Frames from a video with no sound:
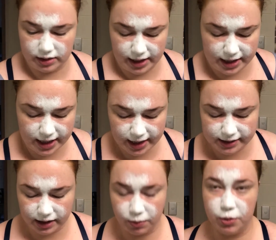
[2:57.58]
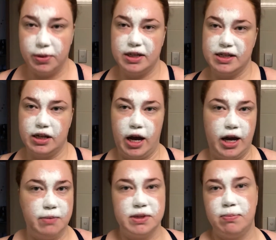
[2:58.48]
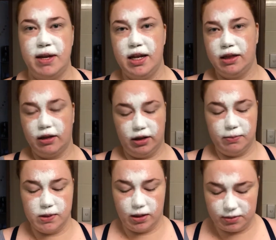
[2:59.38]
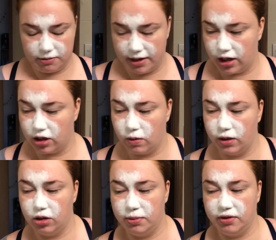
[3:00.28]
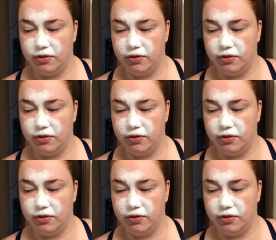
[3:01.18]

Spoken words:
And yes, I am speeding the clips up to make it go a little bit